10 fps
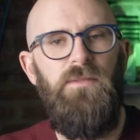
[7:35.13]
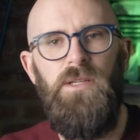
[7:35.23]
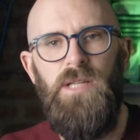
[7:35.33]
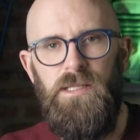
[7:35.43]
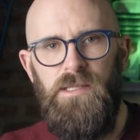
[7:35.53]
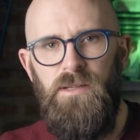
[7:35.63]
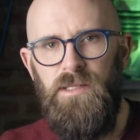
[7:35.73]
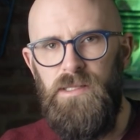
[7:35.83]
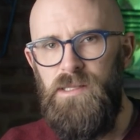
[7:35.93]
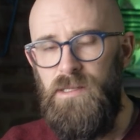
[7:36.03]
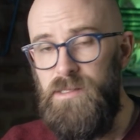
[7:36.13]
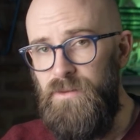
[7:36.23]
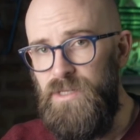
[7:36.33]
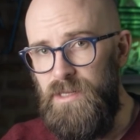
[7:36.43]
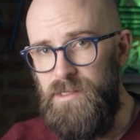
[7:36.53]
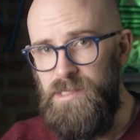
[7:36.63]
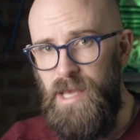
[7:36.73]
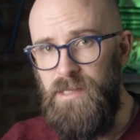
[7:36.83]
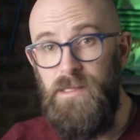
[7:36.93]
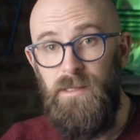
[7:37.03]
of Utah students to sever chickens'
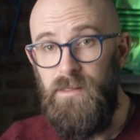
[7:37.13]
heads in